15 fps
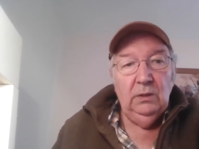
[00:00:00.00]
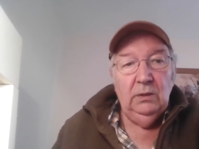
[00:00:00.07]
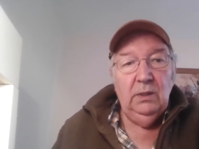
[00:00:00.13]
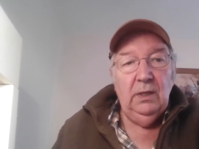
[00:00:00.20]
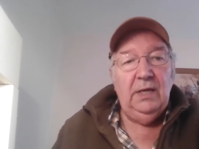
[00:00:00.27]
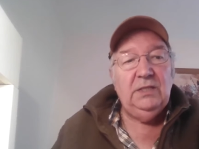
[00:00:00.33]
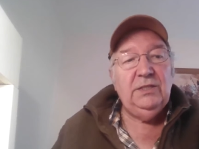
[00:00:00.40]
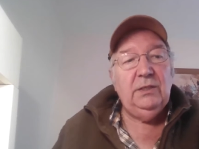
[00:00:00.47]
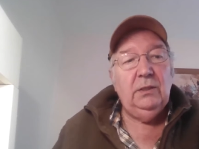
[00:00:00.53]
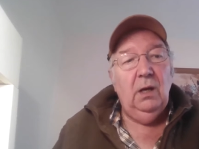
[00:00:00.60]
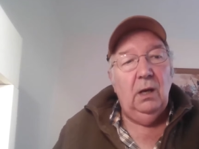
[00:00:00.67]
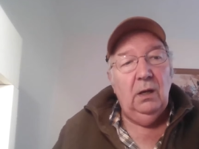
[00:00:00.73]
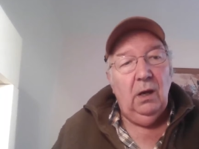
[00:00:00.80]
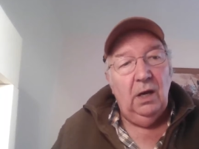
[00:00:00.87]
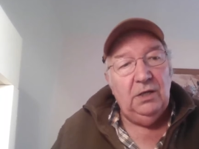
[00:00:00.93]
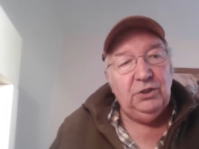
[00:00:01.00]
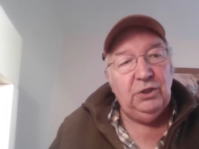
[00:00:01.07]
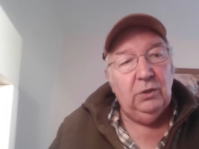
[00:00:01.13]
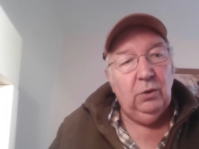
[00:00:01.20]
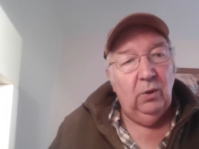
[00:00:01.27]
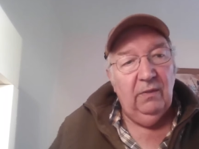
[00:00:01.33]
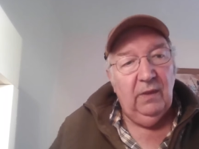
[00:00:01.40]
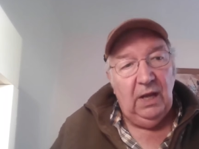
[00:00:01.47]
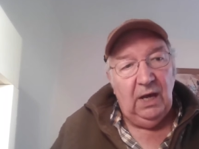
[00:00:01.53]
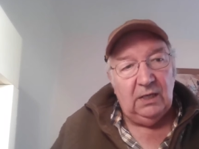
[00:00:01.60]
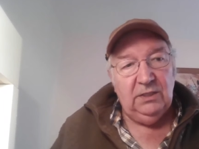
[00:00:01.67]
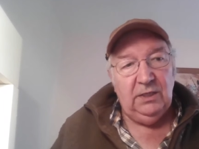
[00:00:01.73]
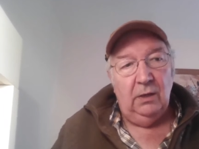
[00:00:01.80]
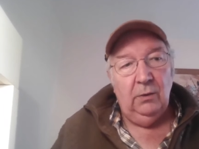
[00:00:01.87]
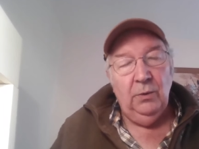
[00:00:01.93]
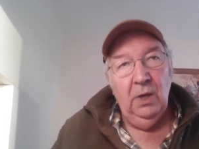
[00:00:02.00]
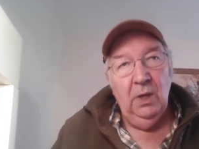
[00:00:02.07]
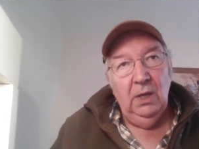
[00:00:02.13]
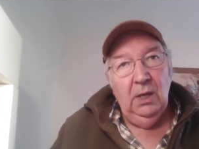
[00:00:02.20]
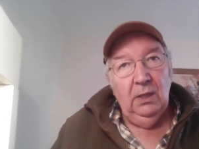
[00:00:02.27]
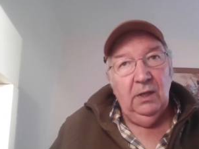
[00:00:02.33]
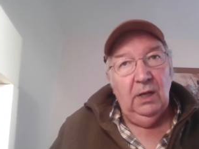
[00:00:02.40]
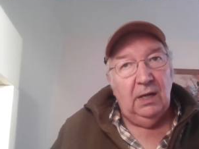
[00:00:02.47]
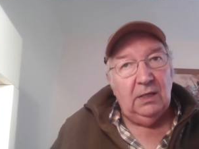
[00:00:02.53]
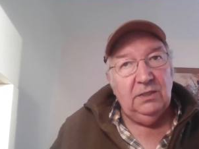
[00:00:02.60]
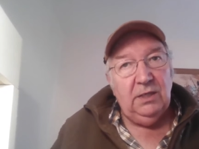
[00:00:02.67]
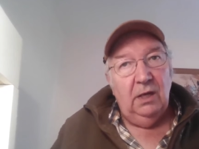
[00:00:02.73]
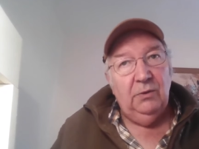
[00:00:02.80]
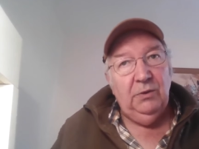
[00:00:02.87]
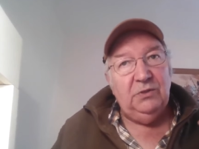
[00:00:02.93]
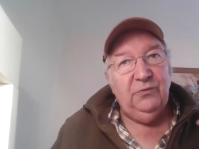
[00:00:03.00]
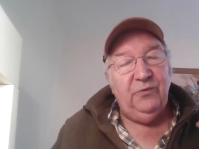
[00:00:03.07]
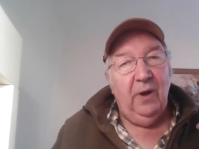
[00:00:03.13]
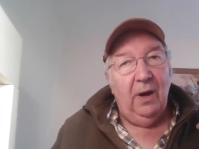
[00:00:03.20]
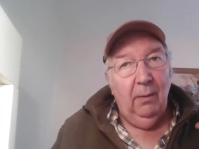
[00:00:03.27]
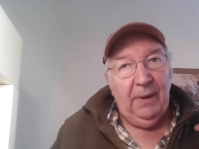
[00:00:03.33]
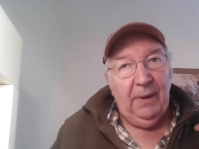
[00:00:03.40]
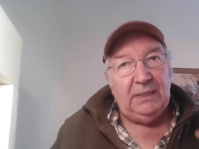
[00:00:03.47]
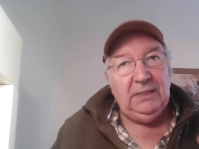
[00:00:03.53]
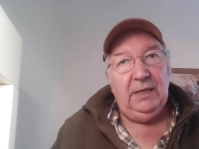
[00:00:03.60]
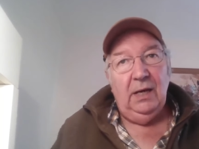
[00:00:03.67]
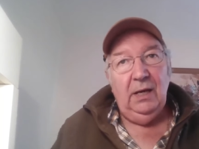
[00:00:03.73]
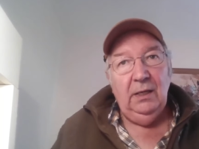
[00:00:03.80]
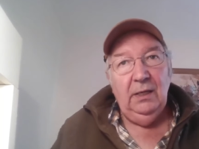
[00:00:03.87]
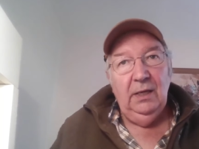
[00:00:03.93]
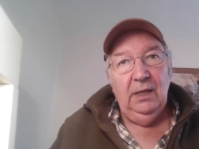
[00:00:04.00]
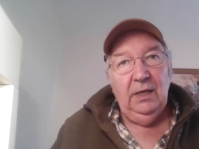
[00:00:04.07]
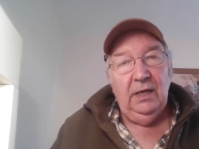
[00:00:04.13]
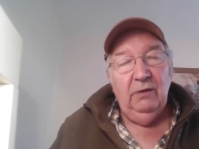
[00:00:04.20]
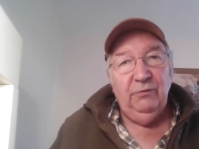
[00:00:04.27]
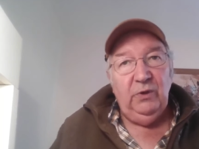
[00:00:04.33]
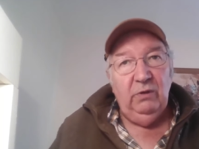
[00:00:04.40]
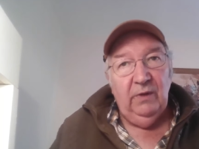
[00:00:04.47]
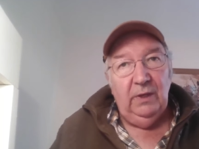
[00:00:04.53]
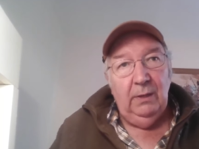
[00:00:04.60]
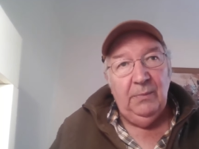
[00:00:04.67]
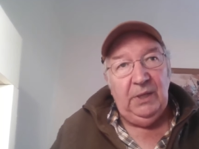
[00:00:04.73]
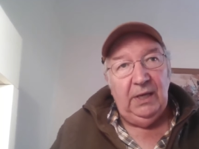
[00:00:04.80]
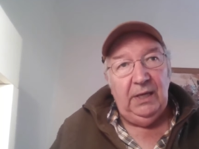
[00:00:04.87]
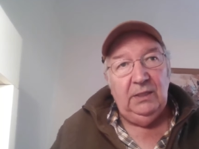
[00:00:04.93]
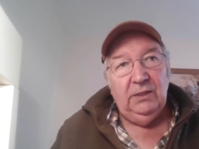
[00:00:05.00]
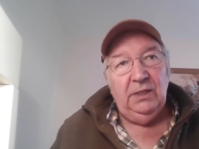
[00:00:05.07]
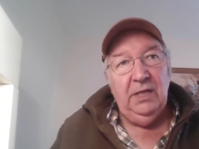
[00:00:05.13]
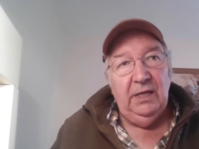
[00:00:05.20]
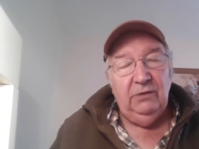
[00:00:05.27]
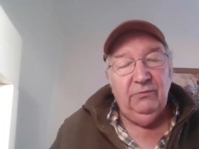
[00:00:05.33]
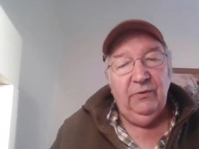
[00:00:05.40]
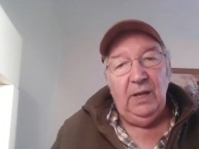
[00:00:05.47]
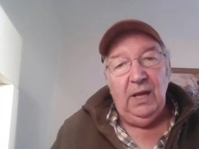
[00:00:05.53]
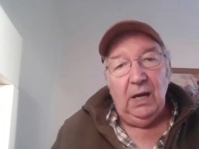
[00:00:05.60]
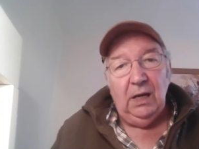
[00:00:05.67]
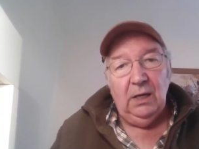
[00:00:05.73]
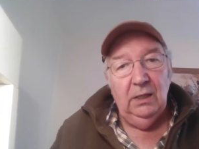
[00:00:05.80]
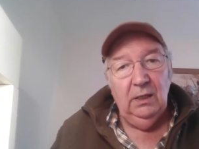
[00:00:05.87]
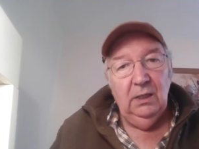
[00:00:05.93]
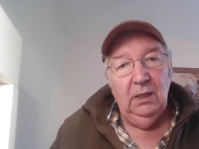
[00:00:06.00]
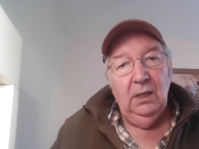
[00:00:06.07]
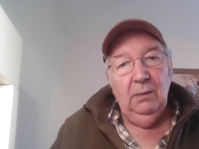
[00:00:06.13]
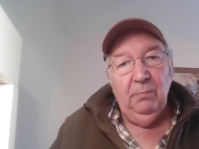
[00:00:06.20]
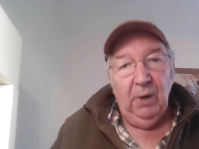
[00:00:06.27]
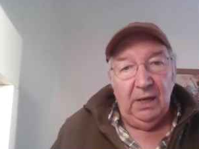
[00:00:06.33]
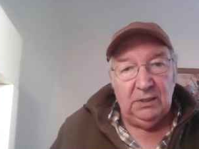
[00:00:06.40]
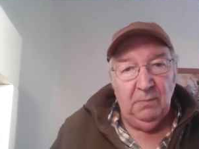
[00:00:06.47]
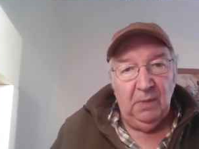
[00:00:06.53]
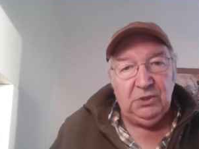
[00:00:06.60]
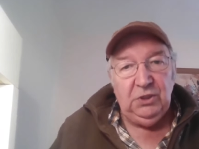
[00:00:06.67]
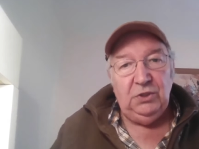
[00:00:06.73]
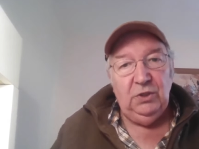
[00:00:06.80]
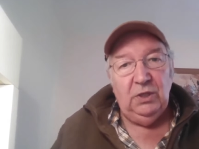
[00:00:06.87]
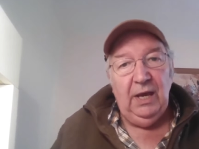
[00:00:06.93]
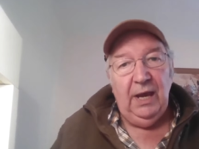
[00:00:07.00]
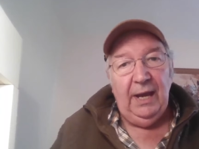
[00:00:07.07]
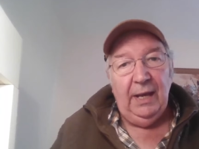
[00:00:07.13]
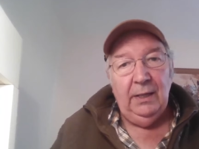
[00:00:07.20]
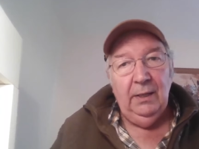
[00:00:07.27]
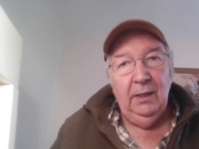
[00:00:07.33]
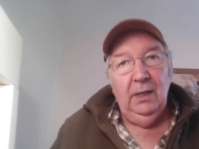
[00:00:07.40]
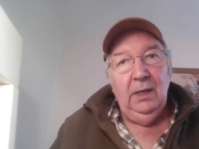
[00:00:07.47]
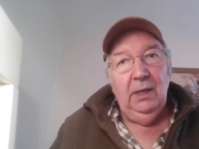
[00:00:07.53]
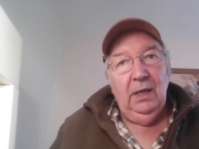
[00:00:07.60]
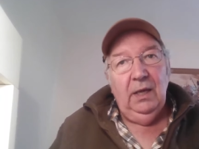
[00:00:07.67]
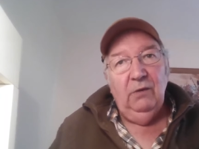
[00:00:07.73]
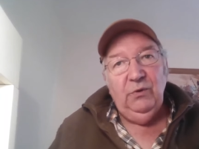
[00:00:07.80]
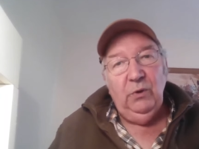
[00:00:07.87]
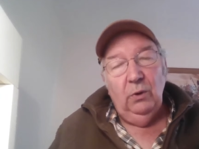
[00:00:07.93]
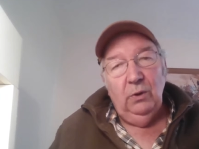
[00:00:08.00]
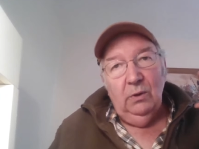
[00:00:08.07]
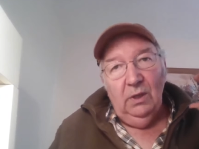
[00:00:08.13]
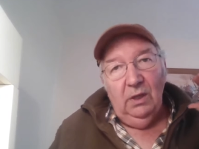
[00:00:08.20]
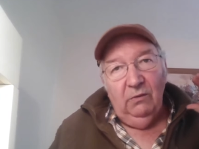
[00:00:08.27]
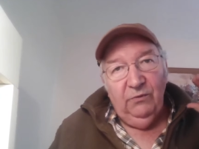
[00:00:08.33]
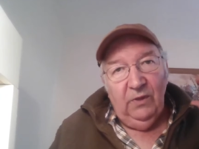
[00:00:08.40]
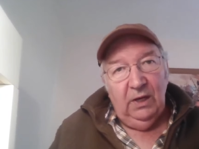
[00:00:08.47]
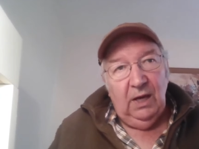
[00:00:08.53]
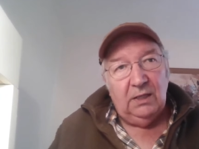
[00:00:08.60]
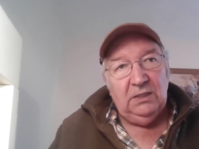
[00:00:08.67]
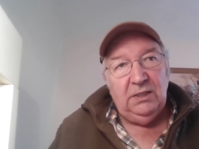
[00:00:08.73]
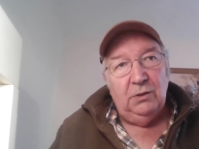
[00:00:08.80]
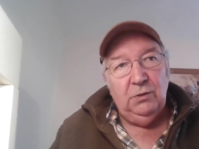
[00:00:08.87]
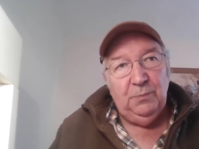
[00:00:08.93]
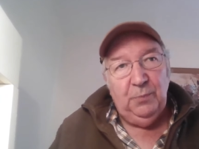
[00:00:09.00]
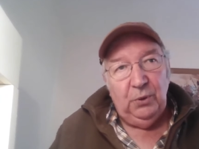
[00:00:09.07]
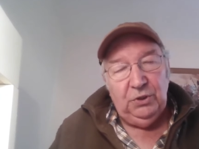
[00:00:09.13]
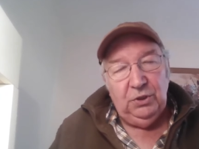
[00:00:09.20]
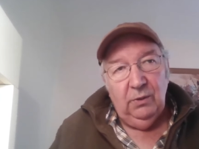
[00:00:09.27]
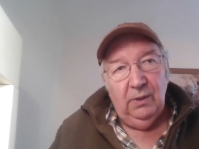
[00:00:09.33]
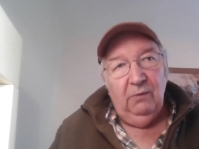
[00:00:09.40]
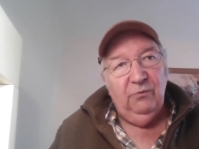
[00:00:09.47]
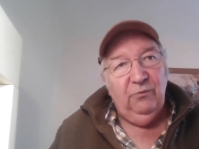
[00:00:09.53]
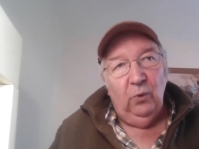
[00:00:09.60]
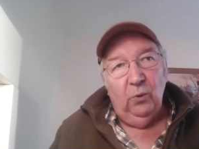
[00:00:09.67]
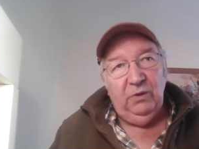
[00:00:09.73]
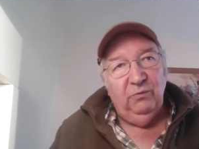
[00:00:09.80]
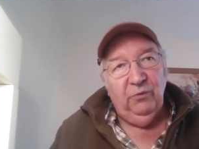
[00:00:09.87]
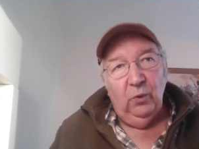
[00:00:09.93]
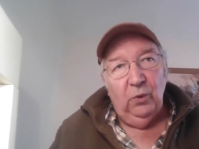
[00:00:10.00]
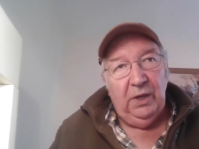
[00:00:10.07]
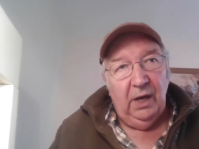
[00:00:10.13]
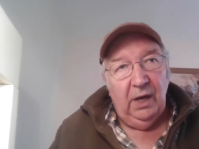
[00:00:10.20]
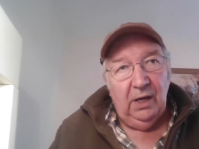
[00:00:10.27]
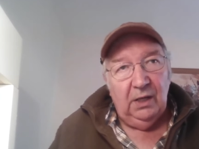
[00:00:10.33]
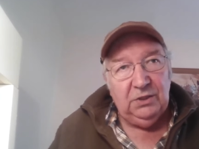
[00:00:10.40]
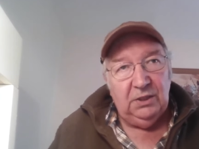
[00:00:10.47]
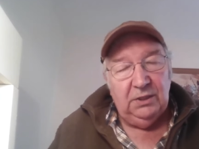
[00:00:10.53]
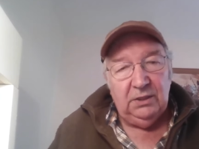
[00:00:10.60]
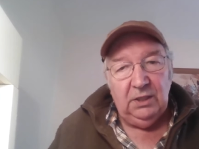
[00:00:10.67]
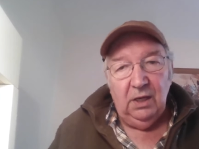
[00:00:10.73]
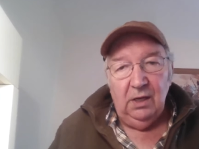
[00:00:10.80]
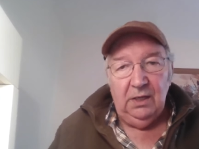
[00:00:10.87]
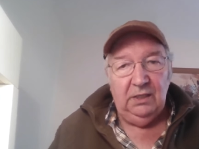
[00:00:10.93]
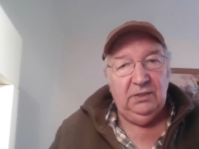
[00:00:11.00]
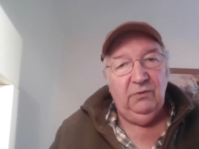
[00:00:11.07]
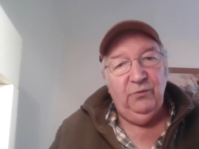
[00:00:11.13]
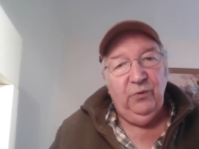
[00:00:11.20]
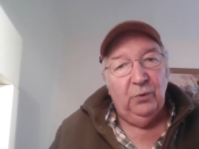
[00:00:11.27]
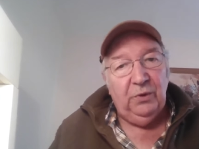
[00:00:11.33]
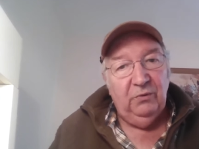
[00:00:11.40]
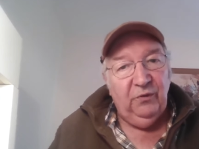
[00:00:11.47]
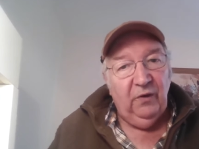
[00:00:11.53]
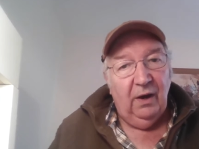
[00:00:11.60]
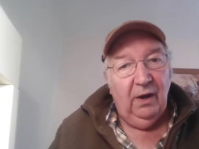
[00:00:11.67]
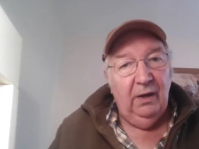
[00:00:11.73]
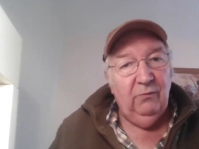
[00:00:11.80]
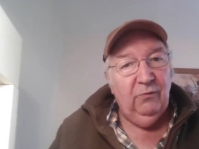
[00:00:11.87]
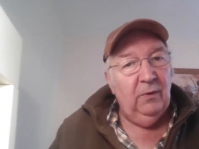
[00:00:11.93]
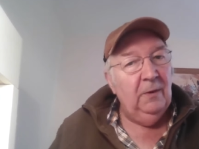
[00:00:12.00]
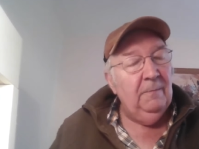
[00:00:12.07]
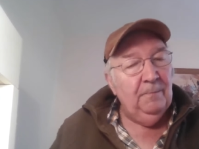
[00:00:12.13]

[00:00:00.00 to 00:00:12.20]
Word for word: It's I used to call it the luck zone. The luck zone is far better if you've eliminated the need for luck as much as you can. Yeah. If you, if the luck zones put you at 44 yards and the target's at 45,